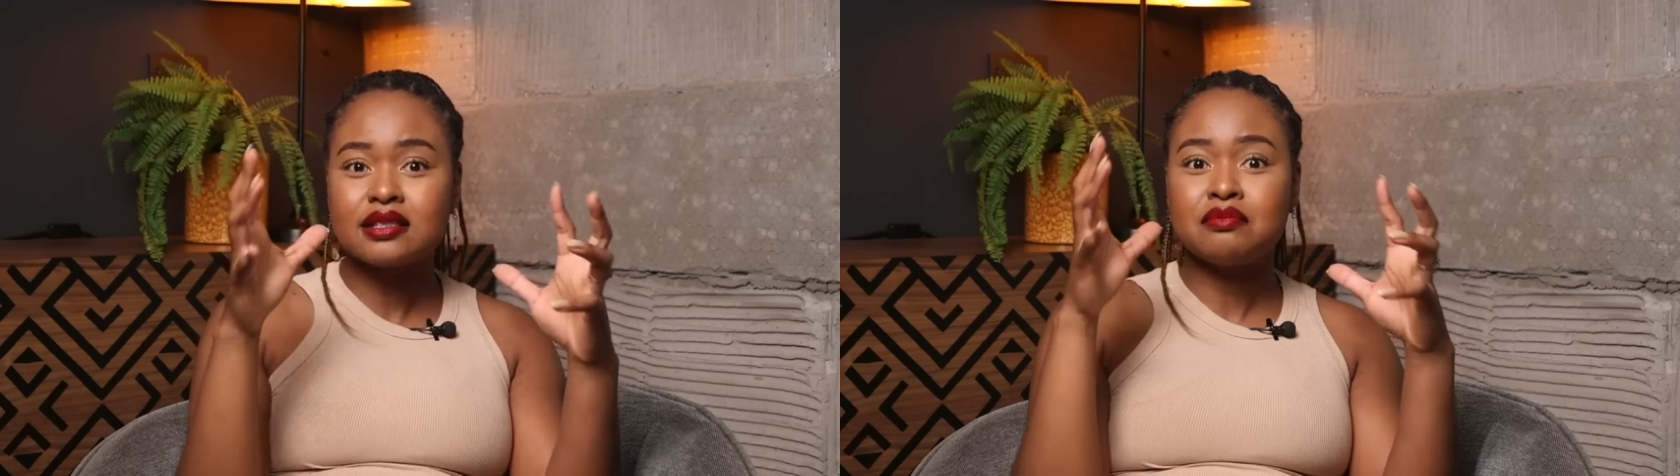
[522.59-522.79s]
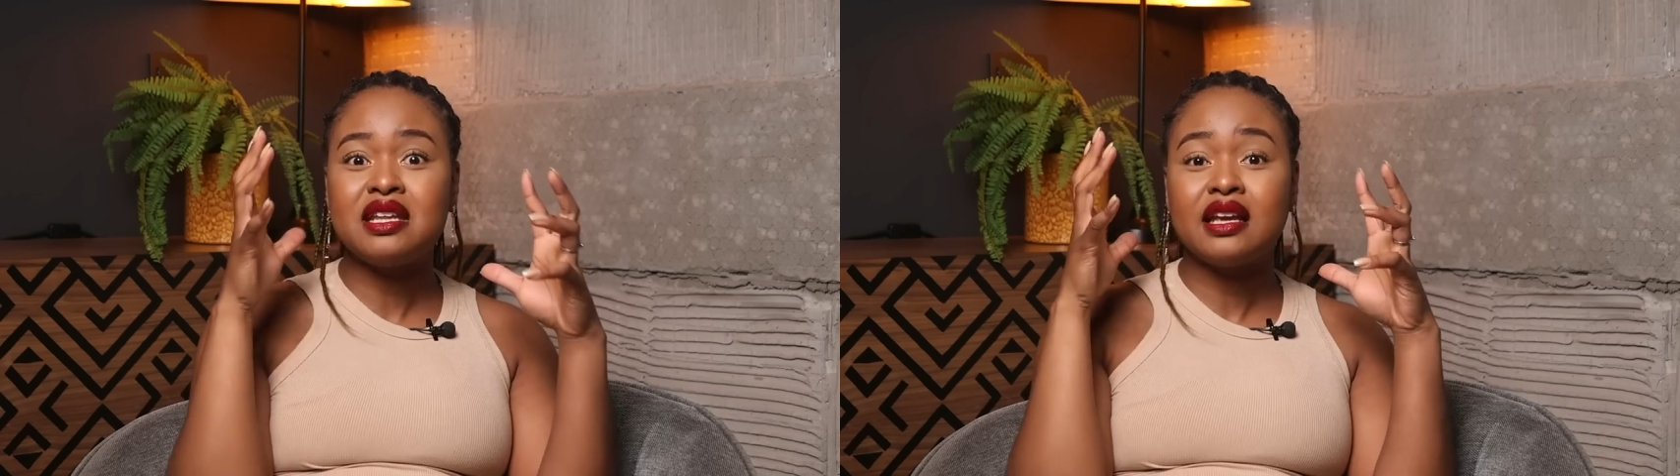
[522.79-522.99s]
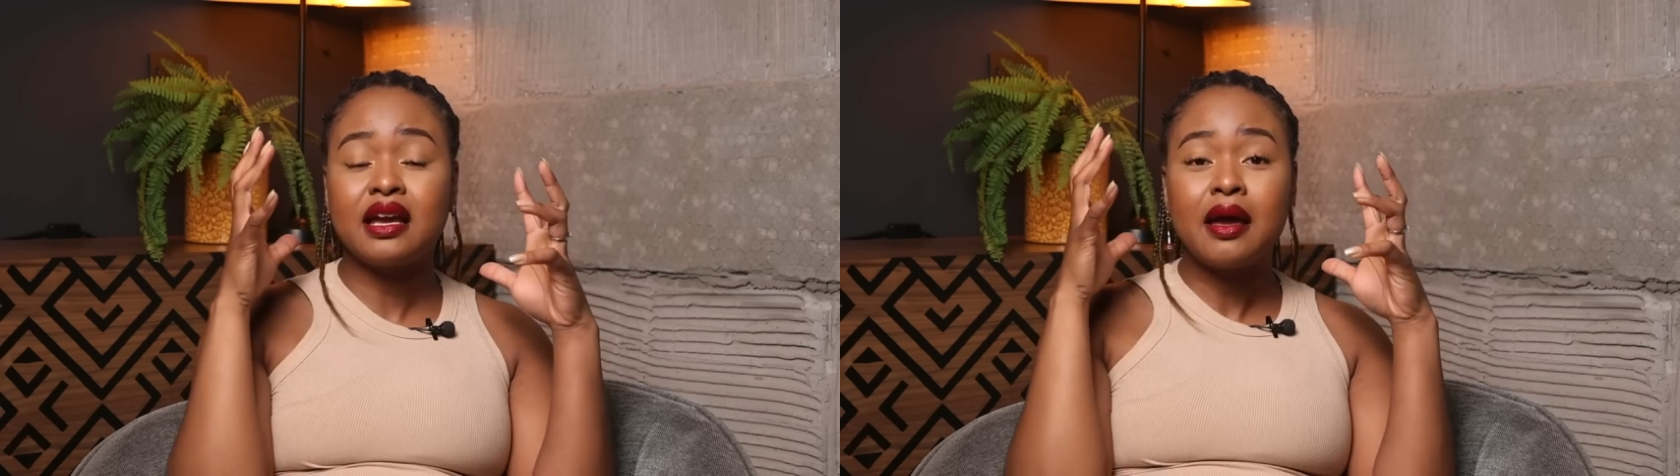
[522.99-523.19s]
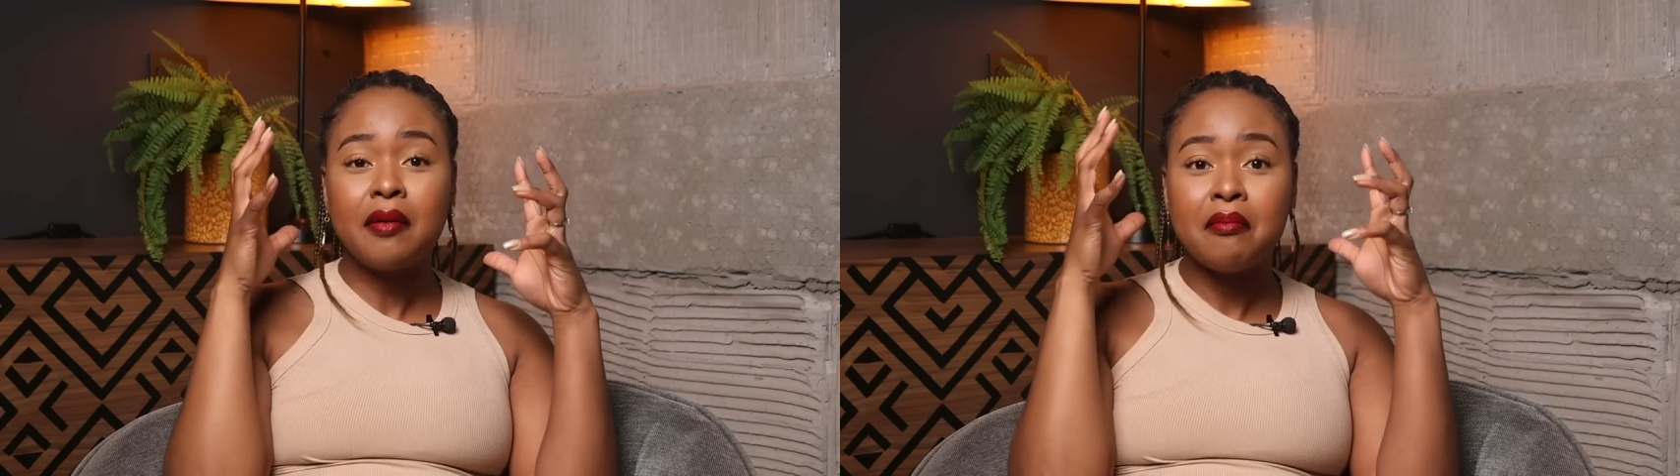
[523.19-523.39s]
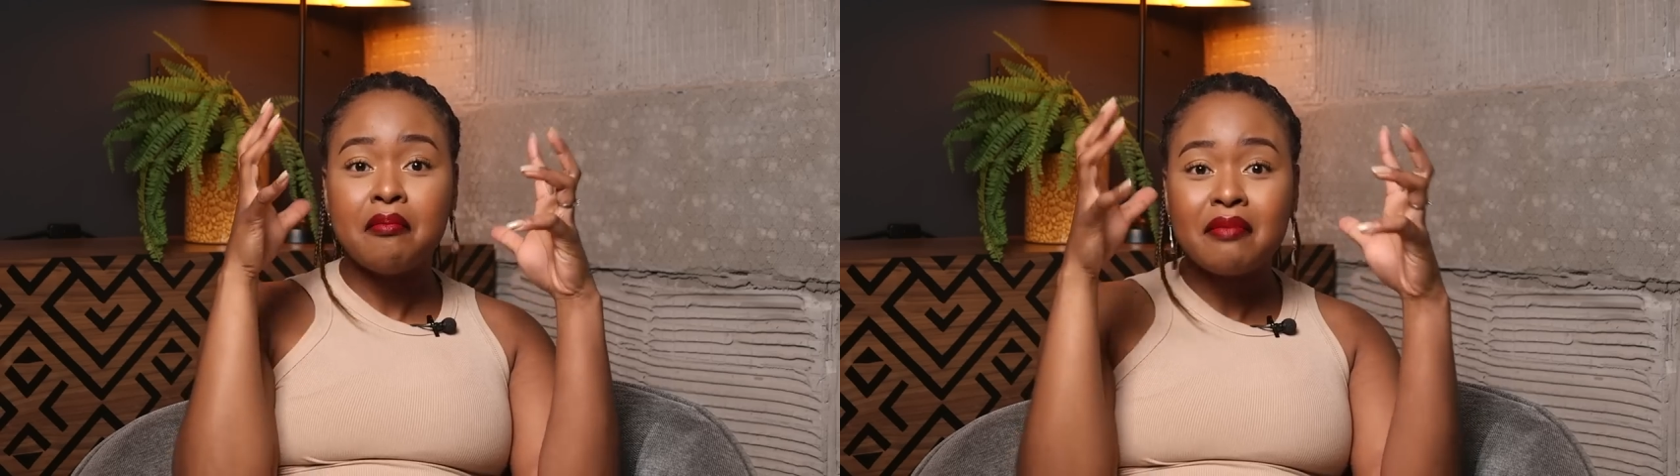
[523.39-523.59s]
meaning
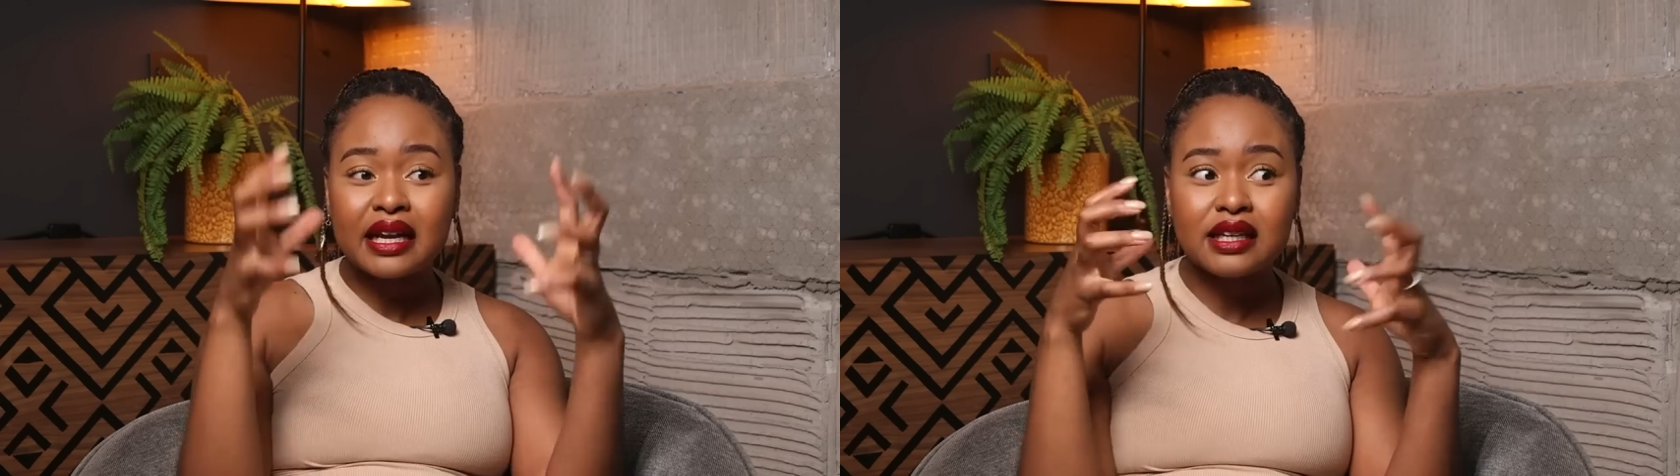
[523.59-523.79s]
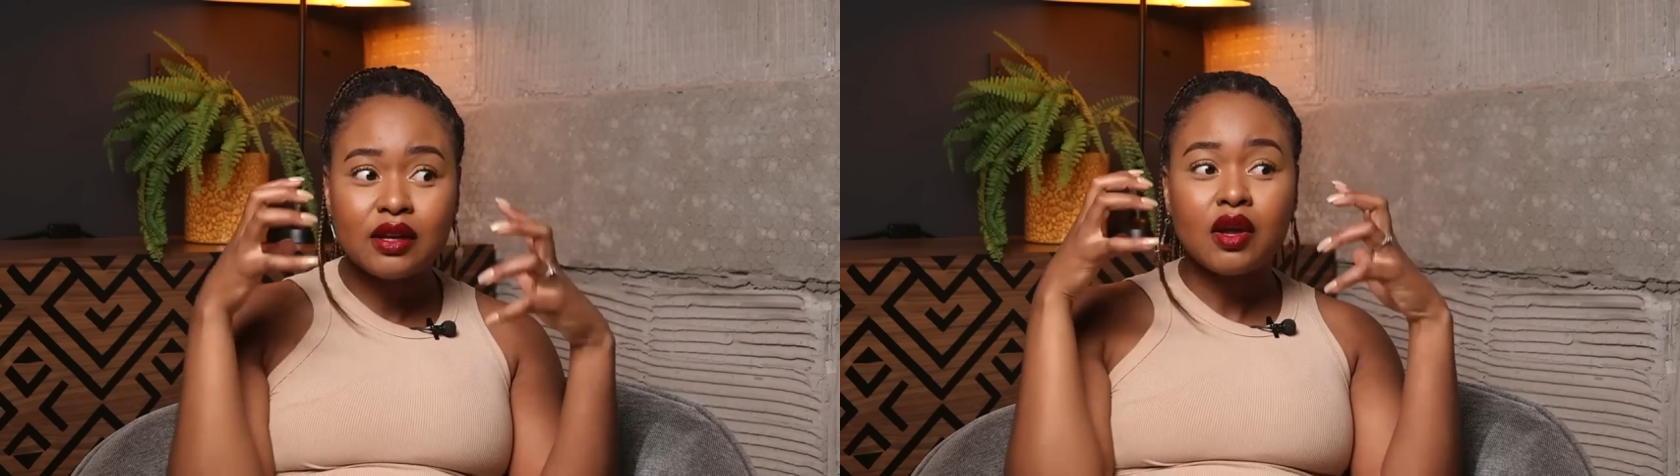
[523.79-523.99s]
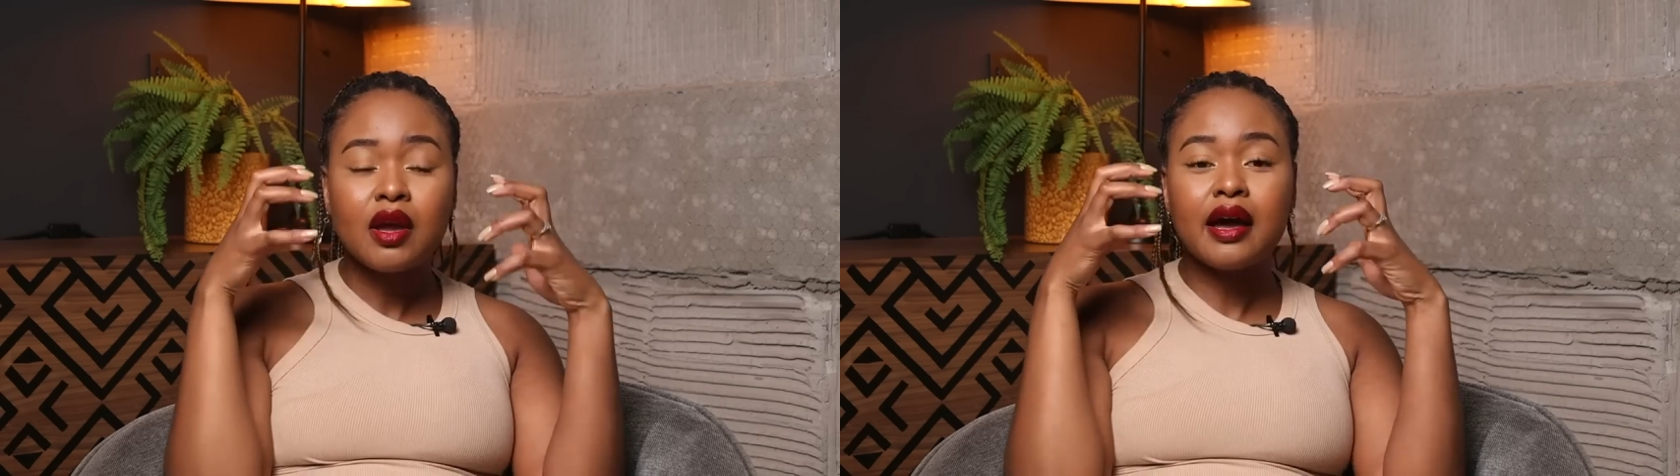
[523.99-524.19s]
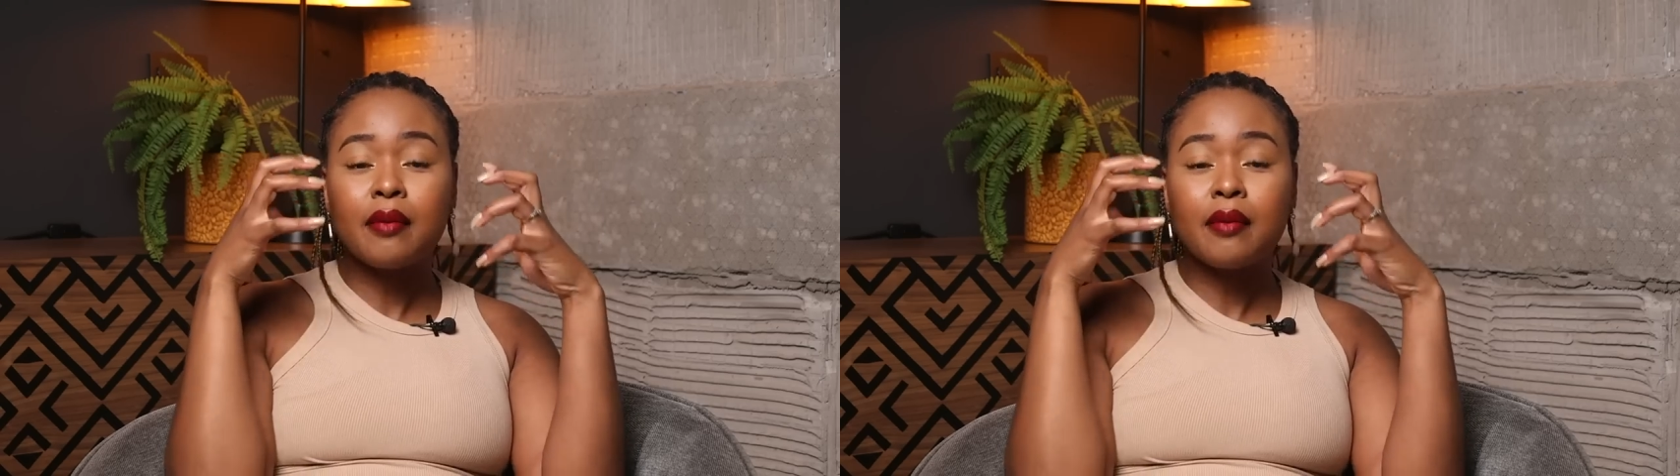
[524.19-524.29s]
money uh,